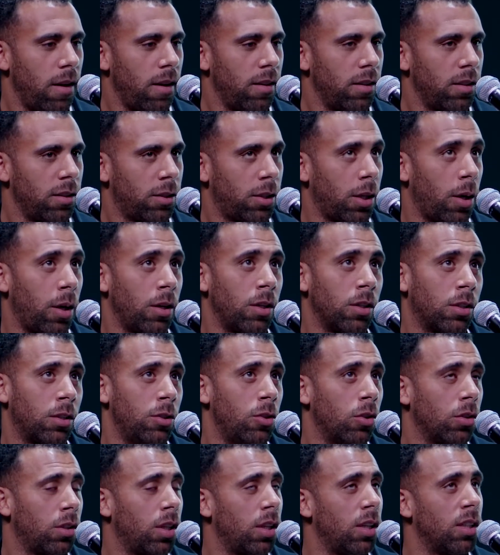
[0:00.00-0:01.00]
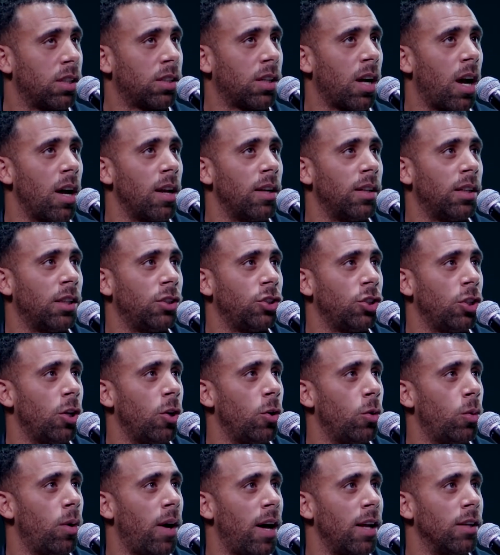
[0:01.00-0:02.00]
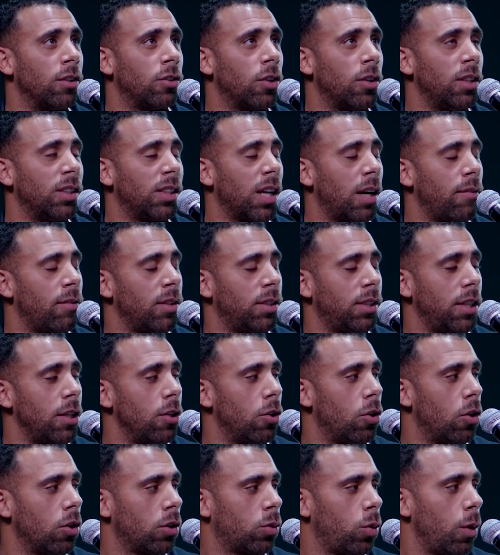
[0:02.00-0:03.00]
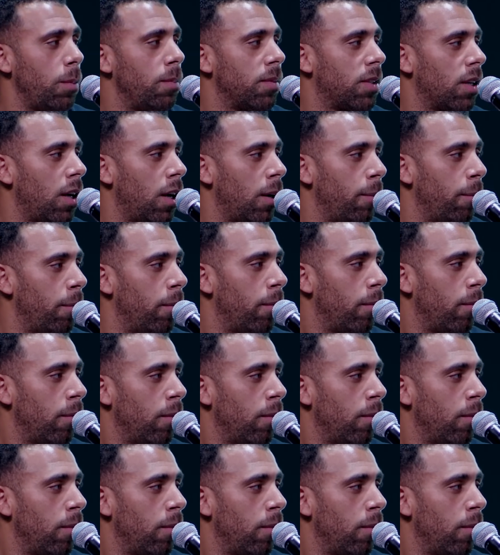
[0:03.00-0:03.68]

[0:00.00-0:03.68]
So I just looked at the sky and I said, you know what, Anton, it's either sink or swim time.